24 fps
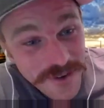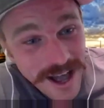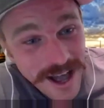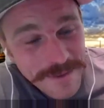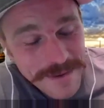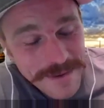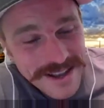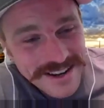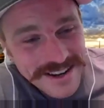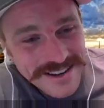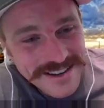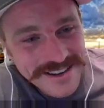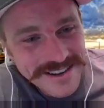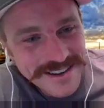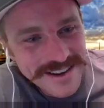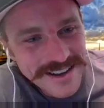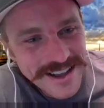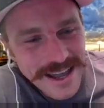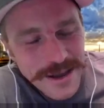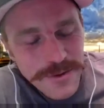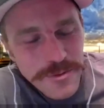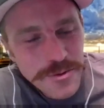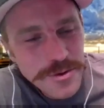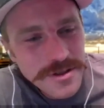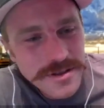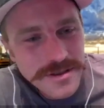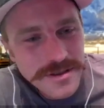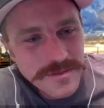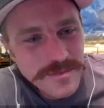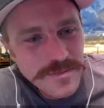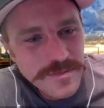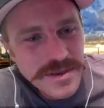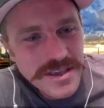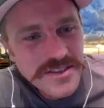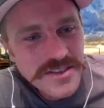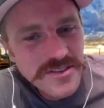I mean, it
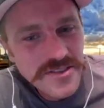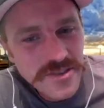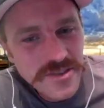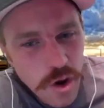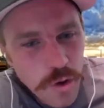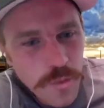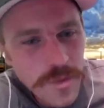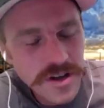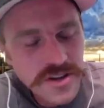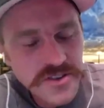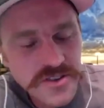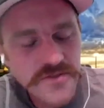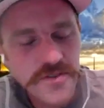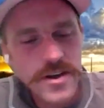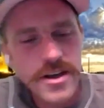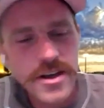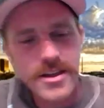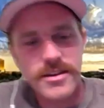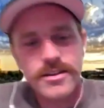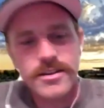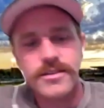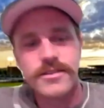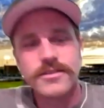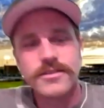would be so much fun.